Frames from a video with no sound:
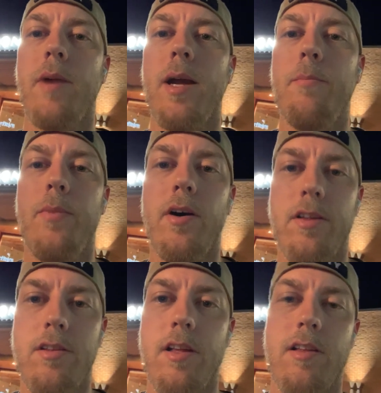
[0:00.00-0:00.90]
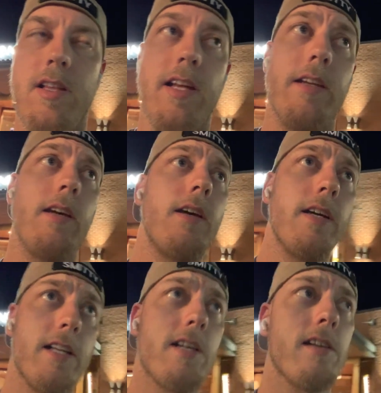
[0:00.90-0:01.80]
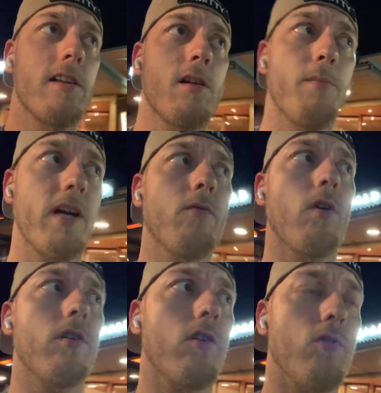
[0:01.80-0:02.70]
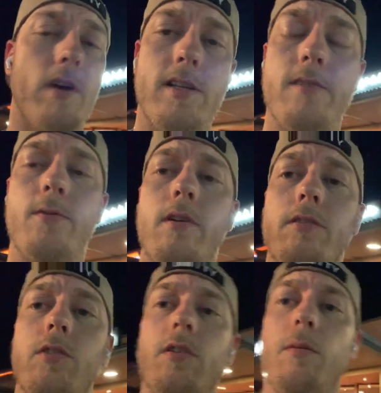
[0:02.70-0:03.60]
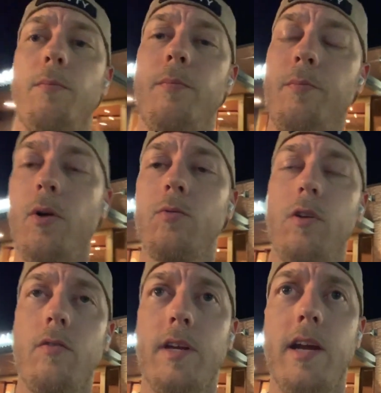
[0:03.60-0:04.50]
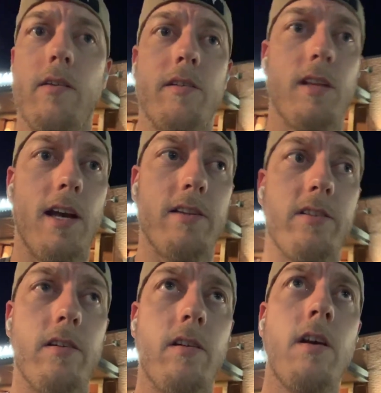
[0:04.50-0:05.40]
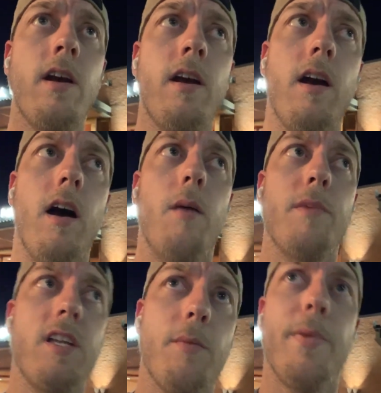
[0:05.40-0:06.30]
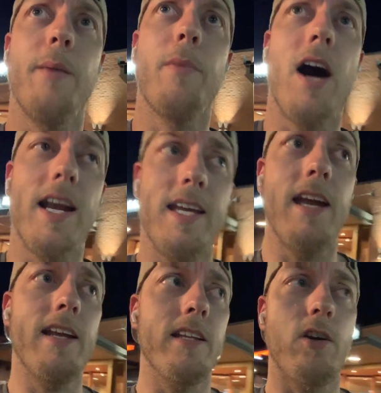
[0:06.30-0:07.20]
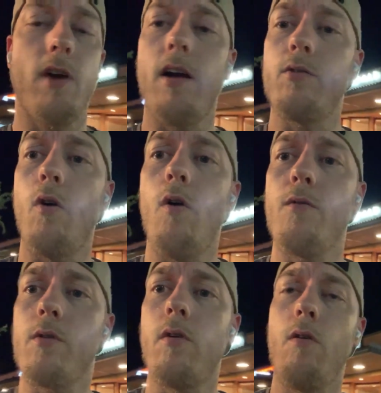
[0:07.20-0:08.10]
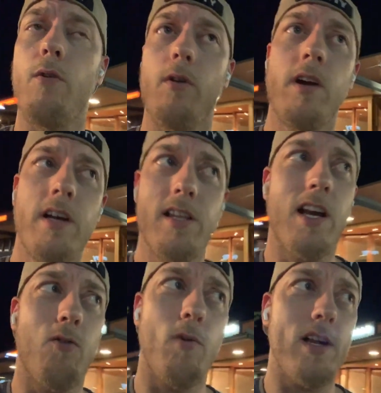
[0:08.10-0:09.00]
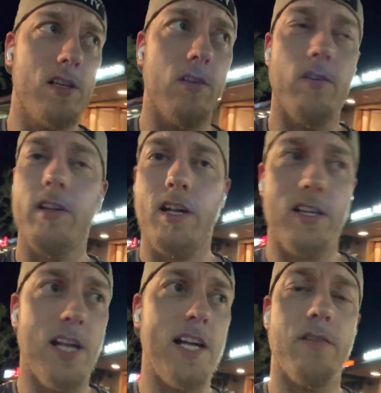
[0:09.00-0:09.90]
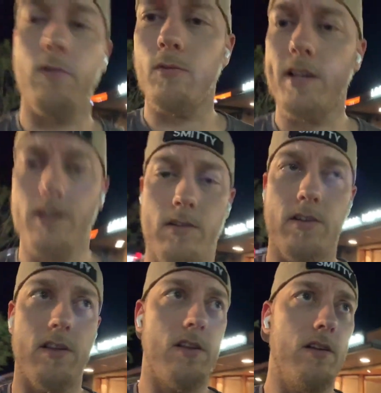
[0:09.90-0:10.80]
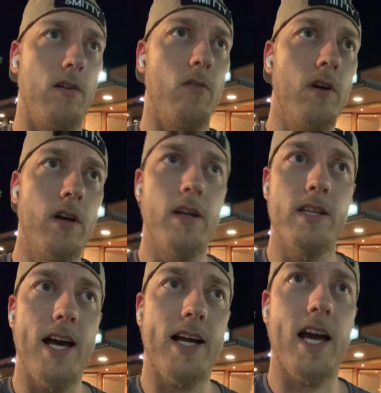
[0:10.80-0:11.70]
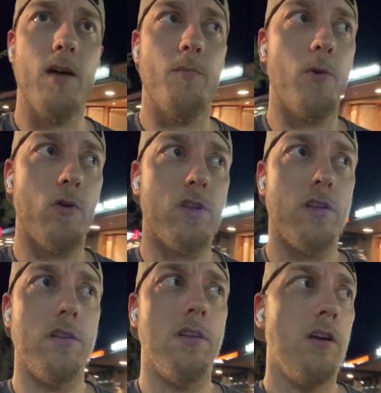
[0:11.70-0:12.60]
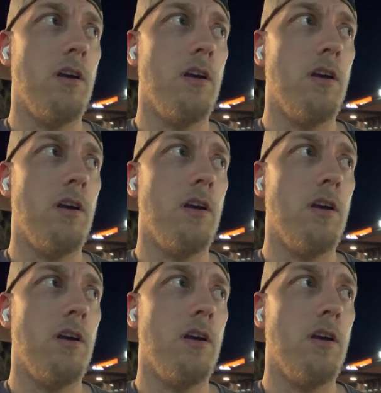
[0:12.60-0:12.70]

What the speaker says: might bust, says Sid. It's because he's a big runner, aggressive runner, took a boatload of carries last year. He's a big body hitting the ground over and over. He's like a wrestler. He's like the size of a wrestler. You know, that kind of person.